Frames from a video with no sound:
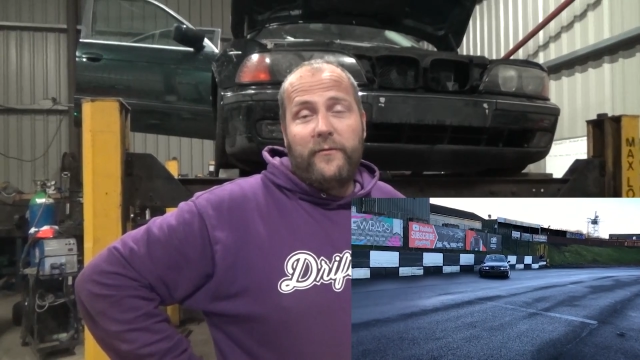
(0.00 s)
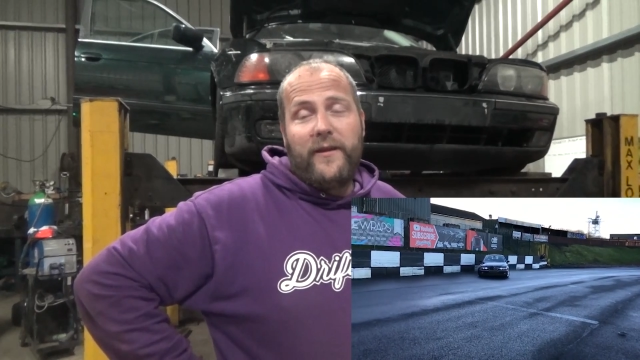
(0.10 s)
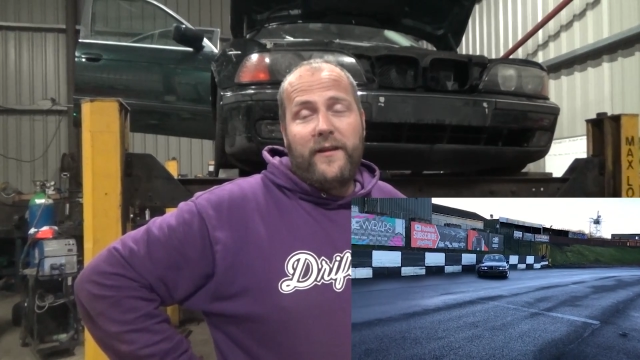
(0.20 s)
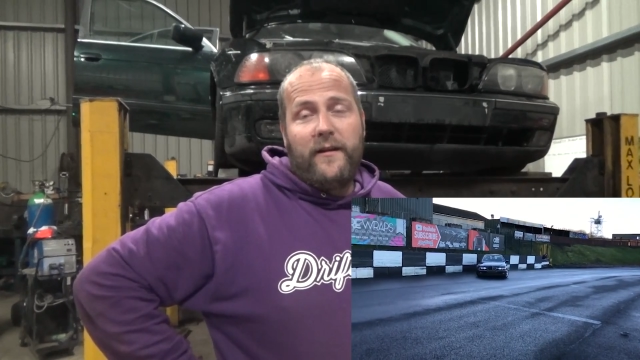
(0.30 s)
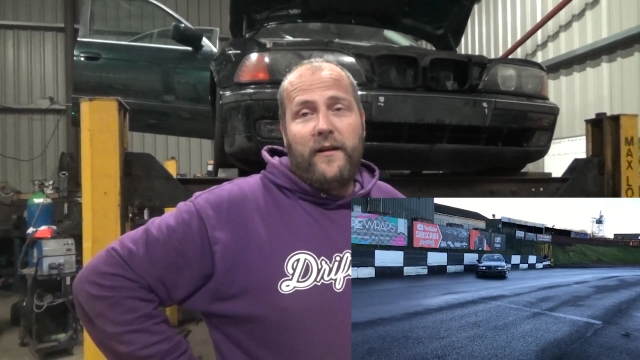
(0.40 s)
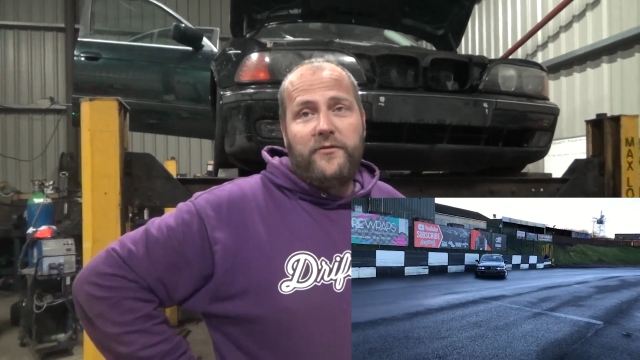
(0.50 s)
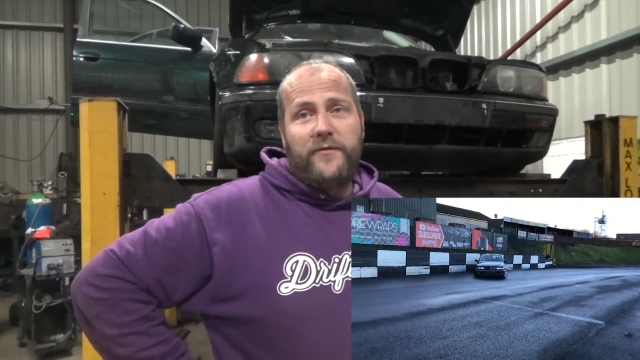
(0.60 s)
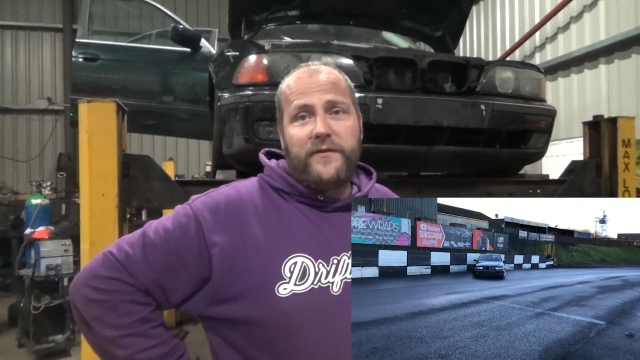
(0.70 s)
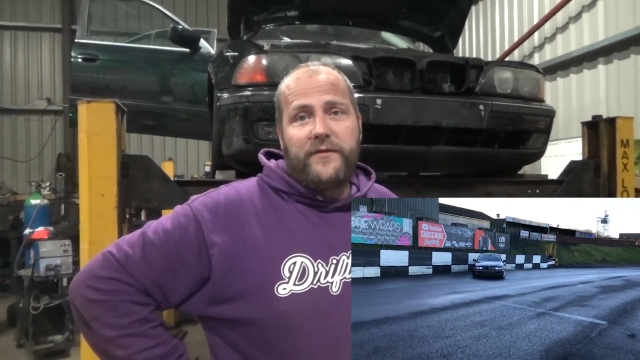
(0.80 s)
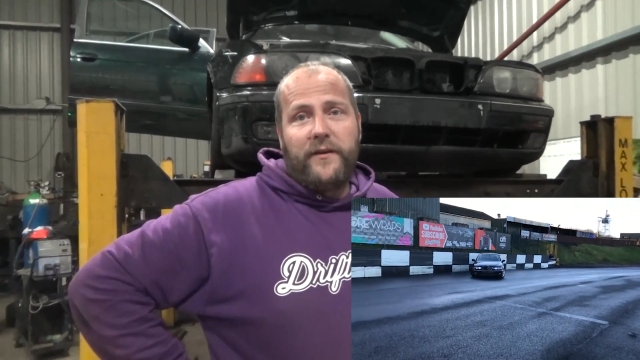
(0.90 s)
to within an inch
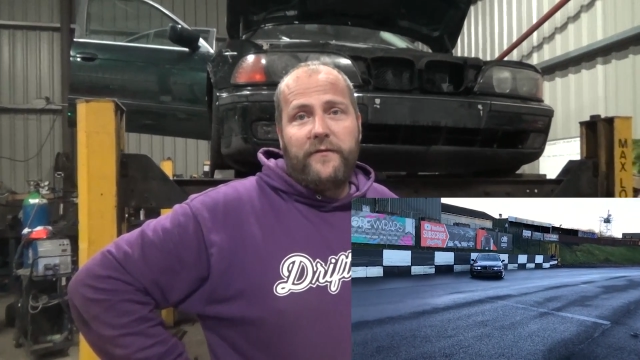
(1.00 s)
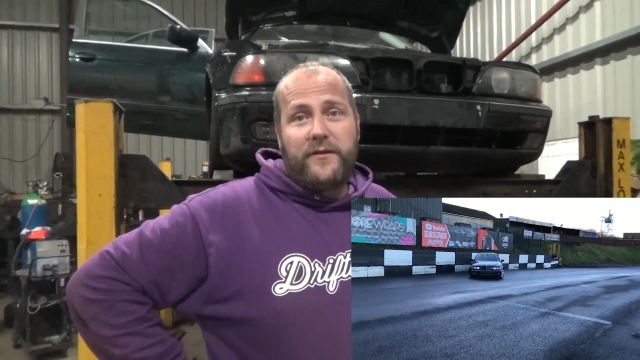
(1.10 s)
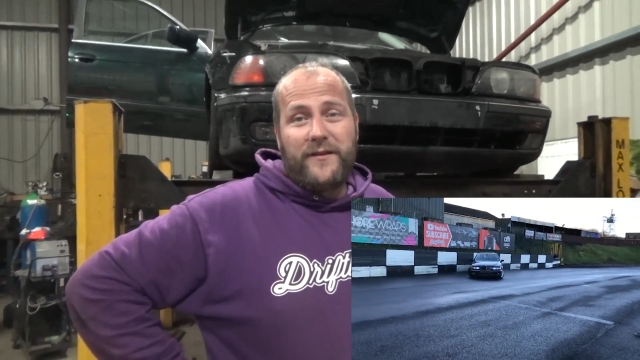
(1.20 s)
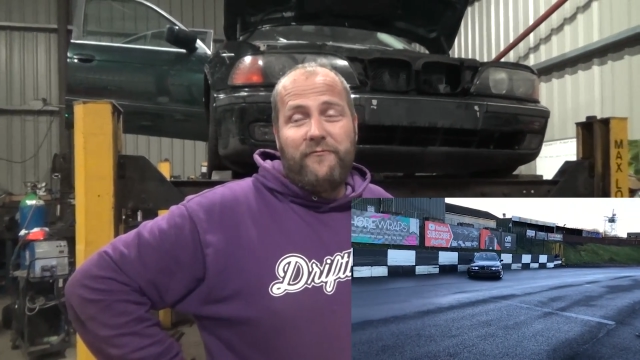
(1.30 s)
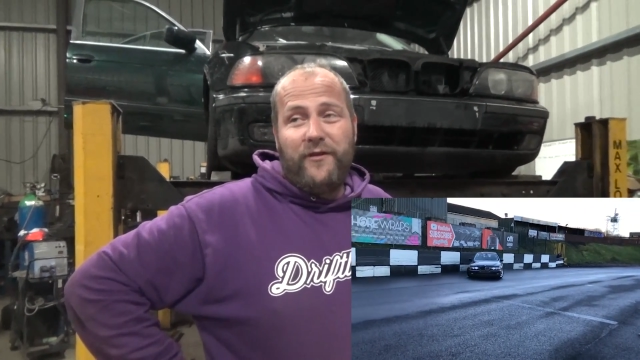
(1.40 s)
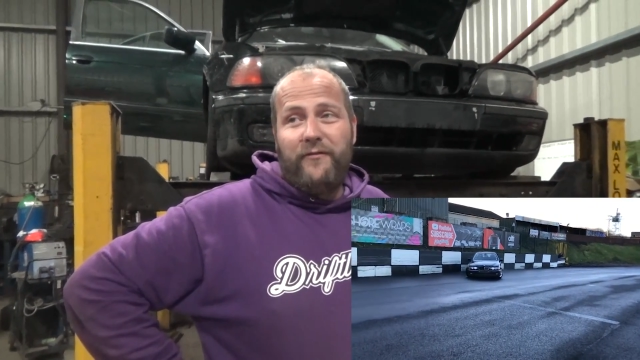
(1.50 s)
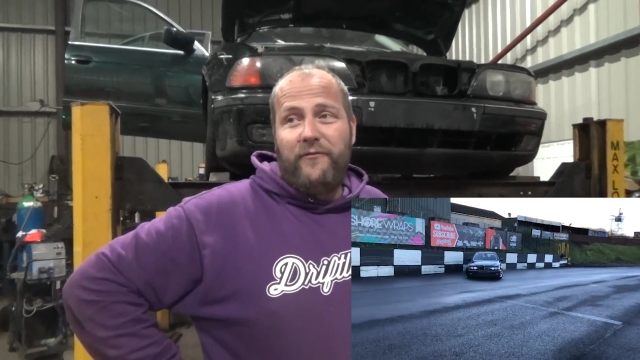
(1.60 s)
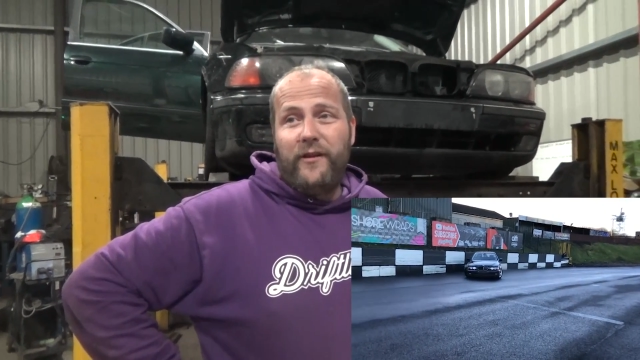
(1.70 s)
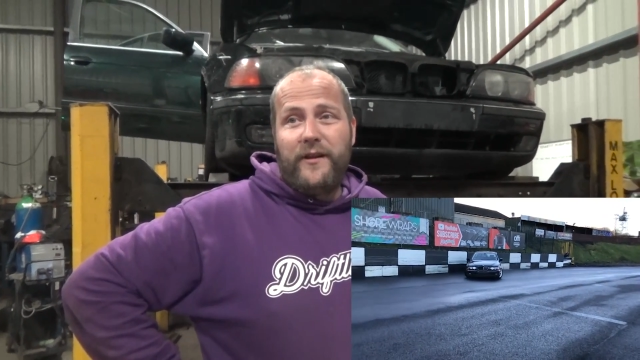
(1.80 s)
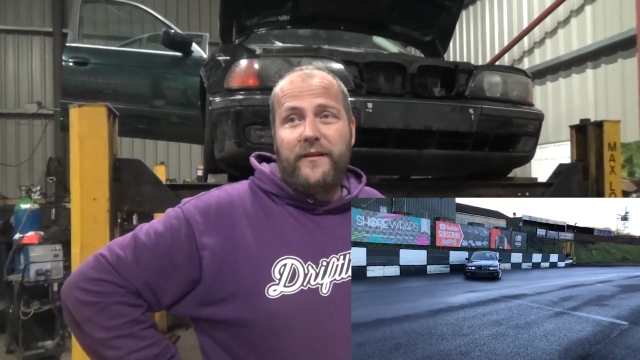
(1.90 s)
of its life, because I
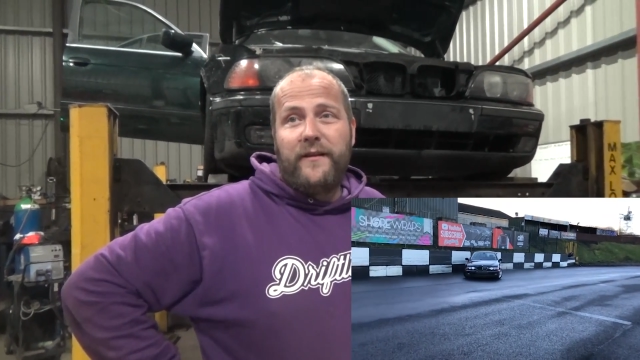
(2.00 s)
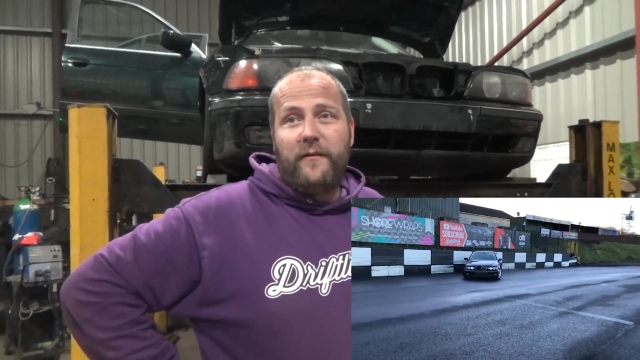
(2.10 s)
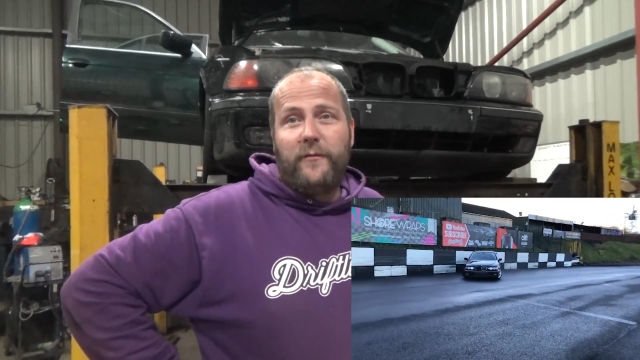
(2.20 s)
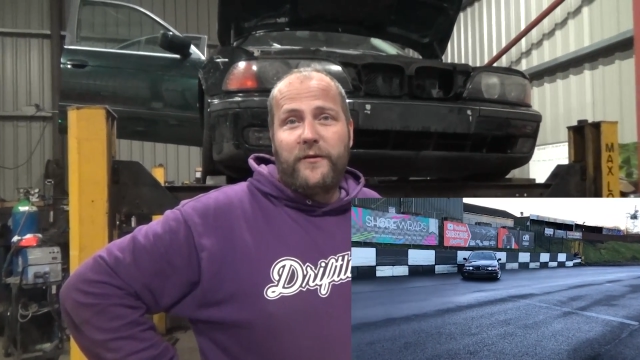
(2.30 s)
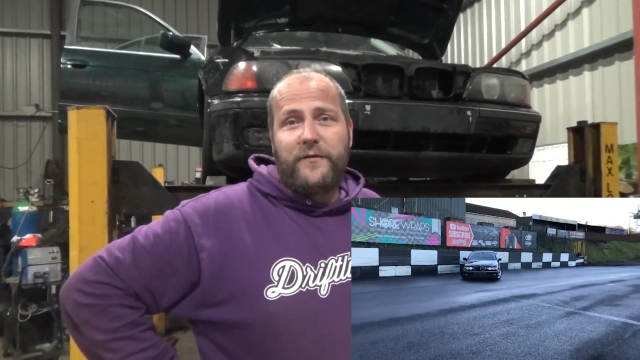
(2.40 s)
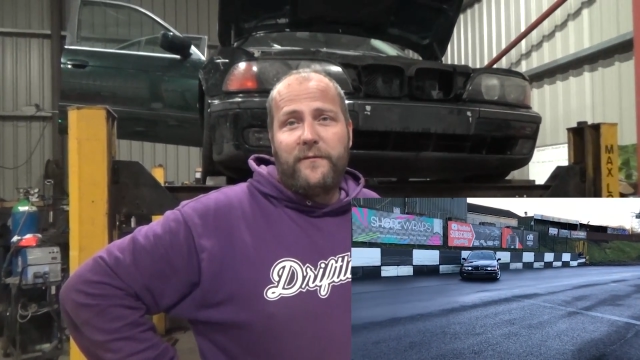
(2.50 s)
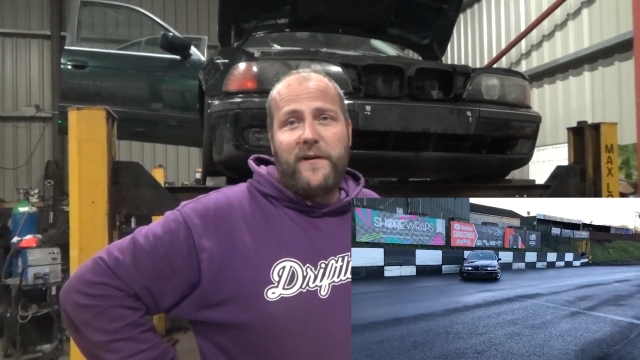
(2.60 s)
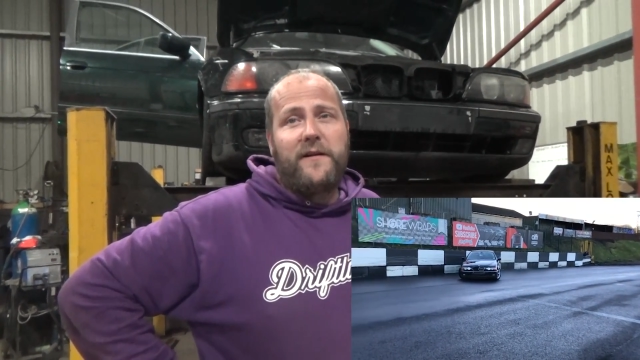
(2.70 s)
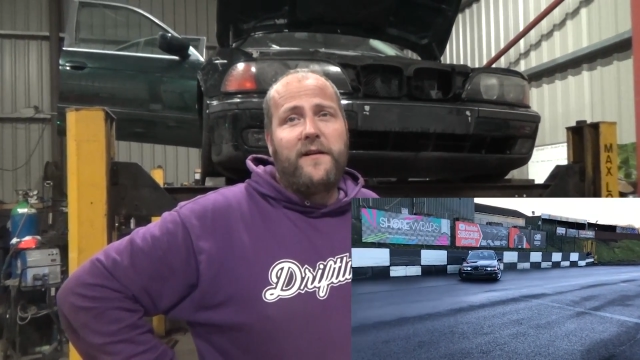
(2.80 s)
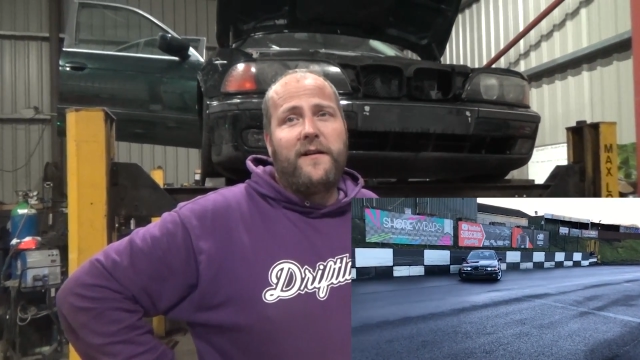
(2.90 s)
really need the gearbox for
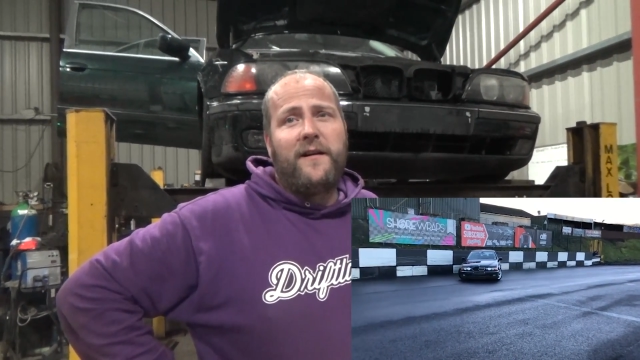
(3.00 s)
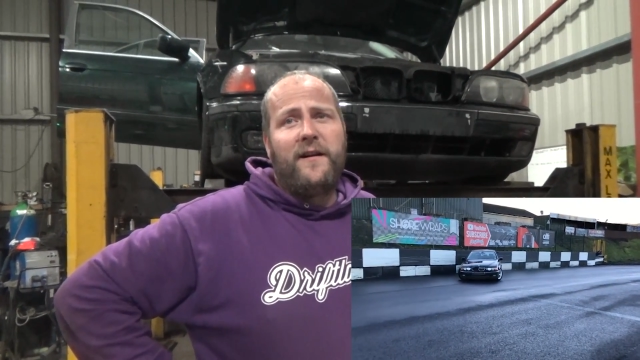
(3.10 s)
my car.